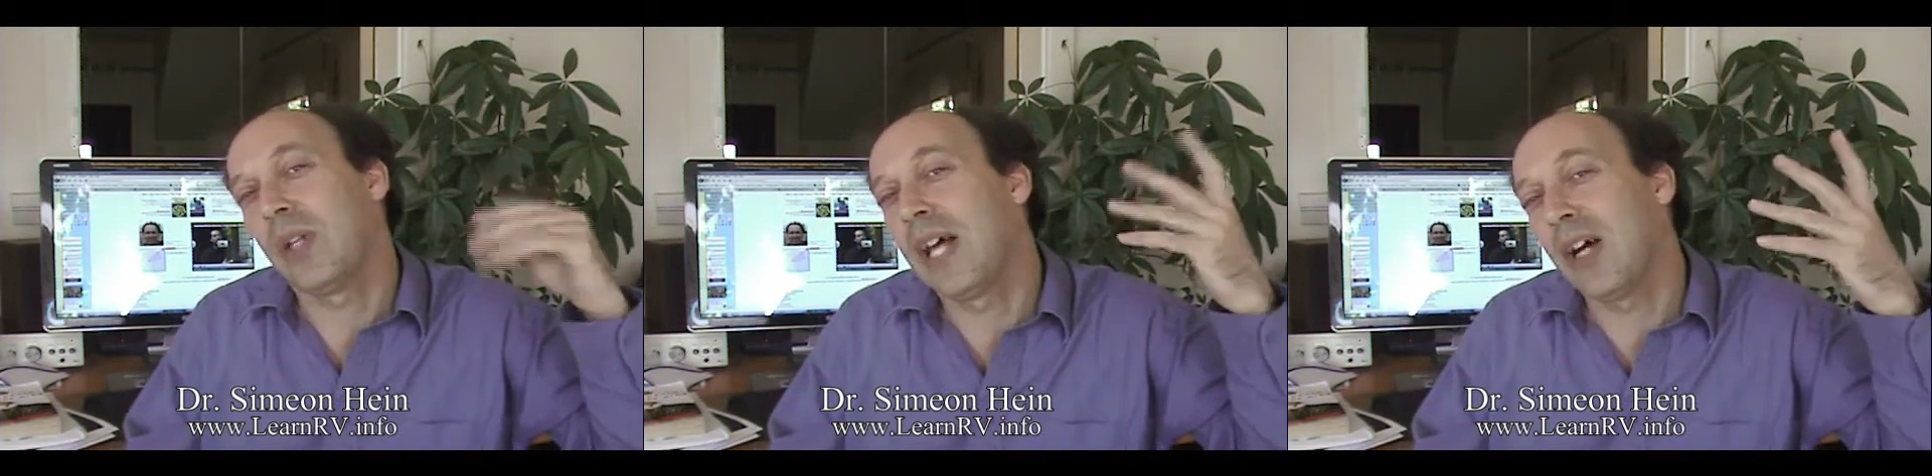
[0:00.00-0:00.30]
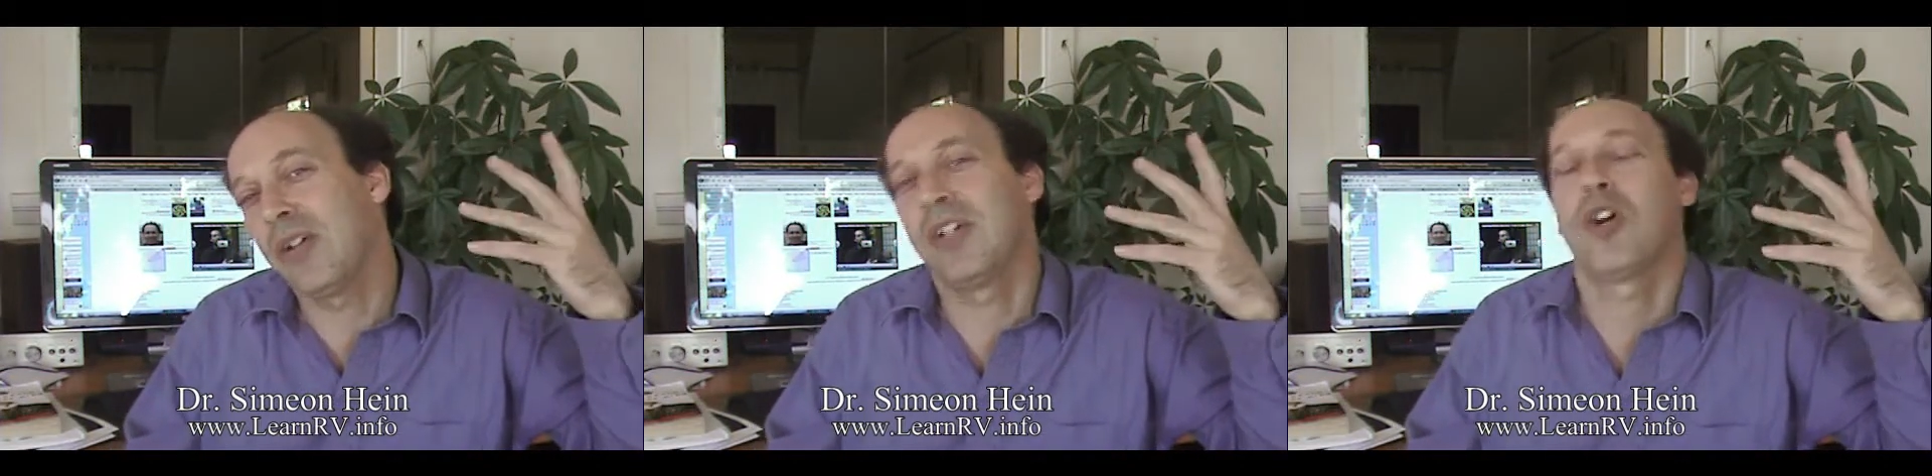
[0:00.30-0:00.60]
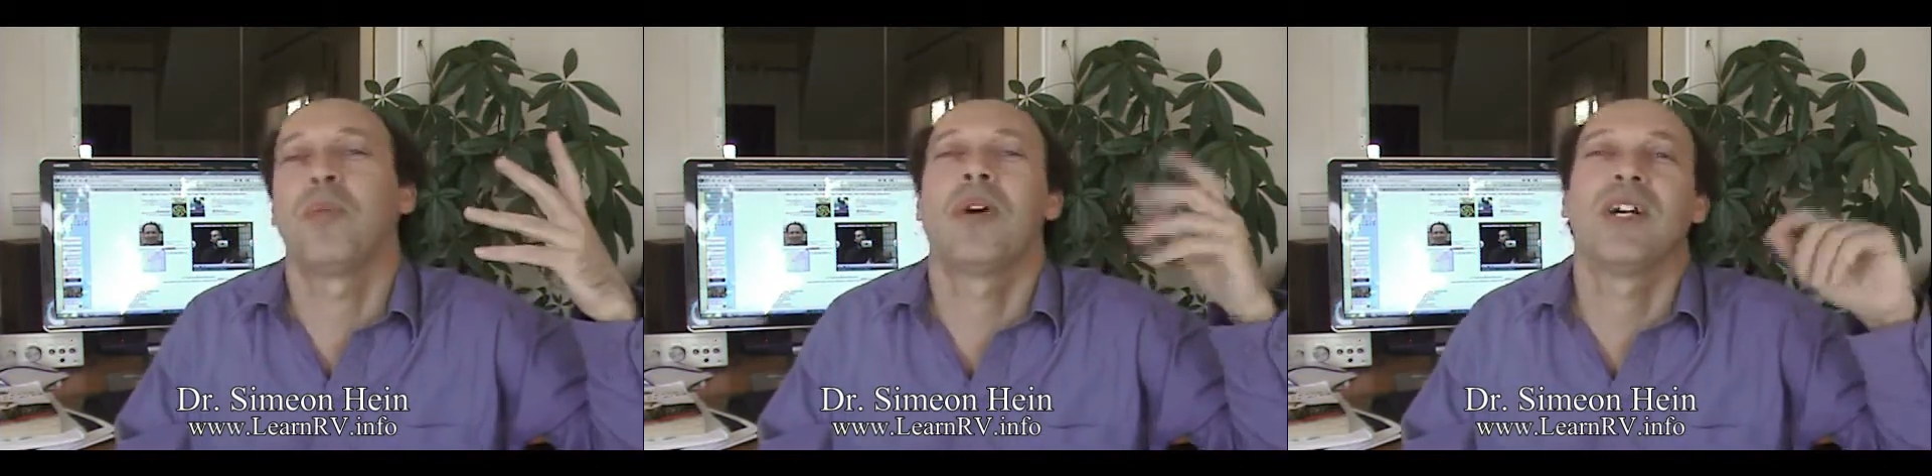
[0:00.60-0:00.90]
loud in
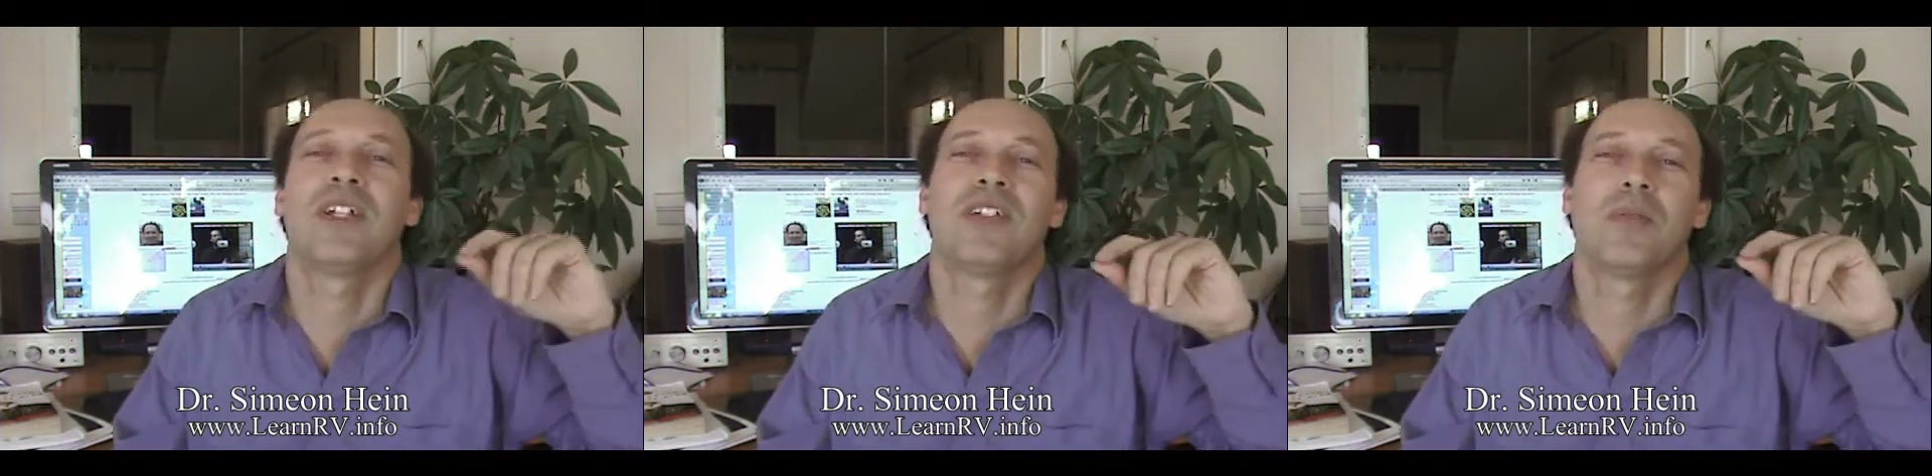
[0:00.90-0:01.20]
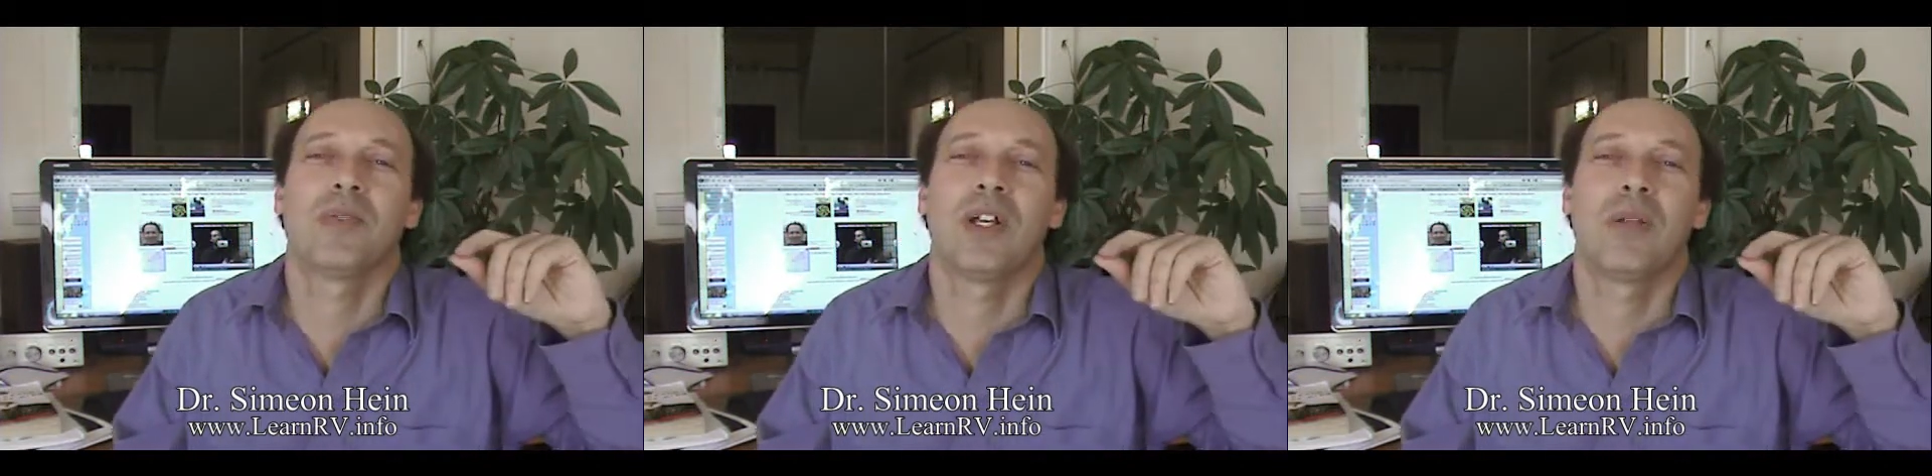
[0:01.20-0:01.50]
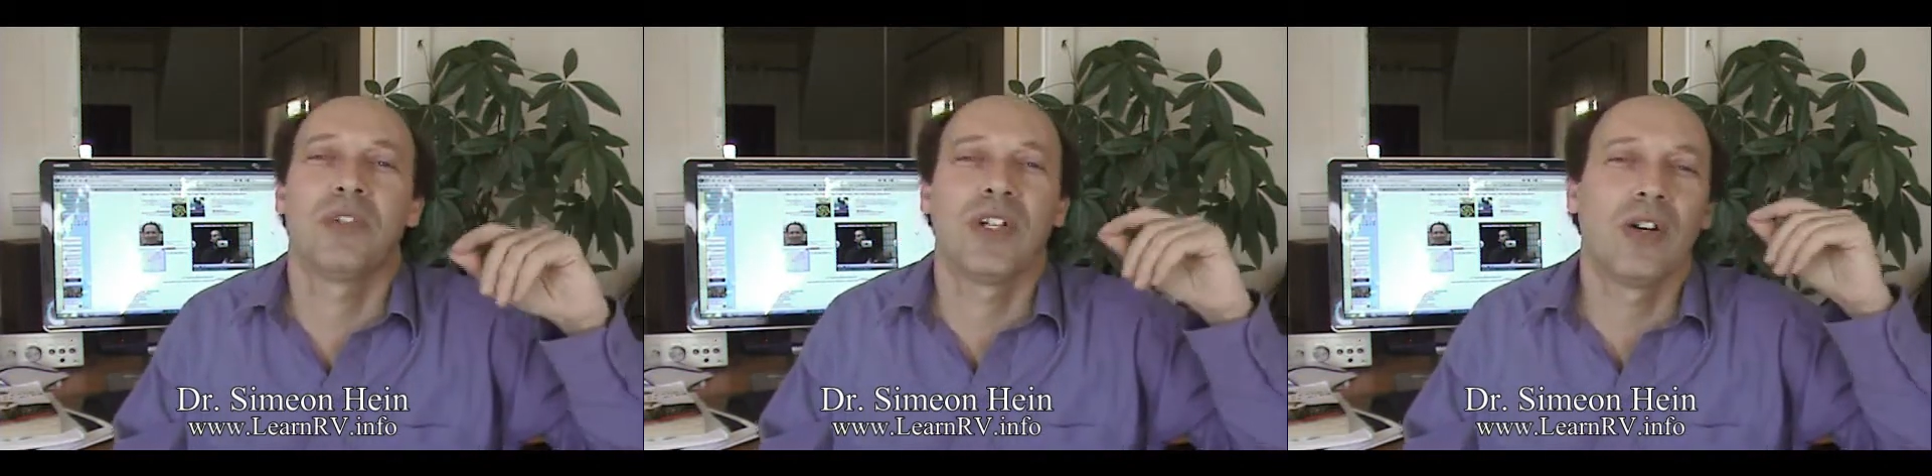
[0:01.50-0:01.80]
our minds sometimes,